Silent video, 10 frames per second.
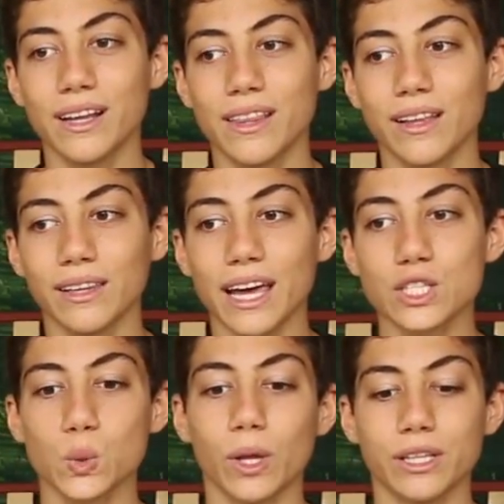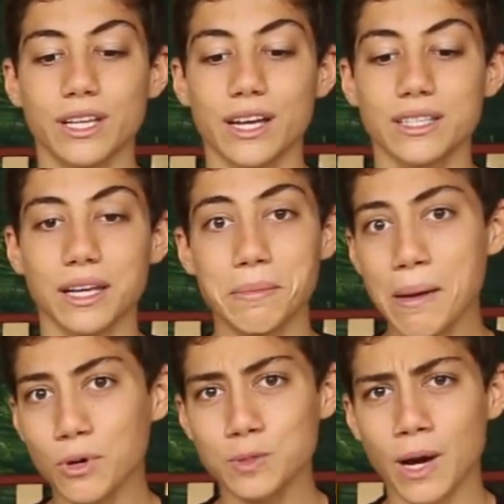the less well it does. Like, my
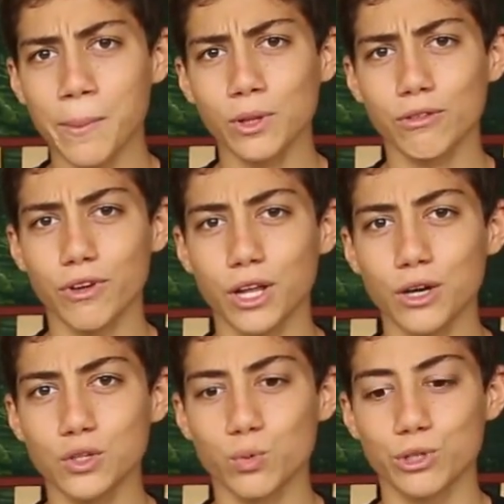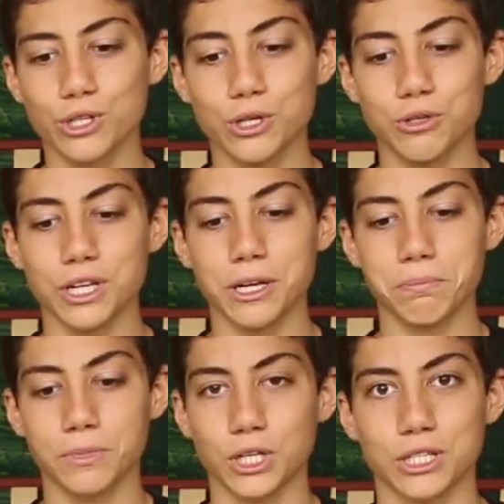most popular videos were just using
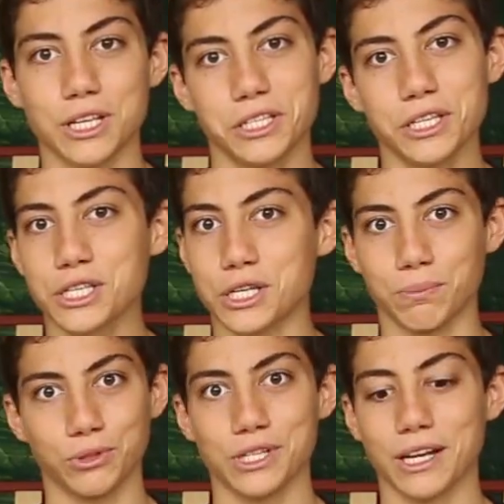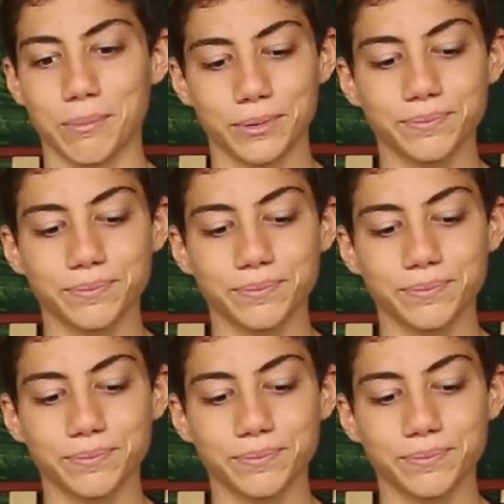just this simple setup.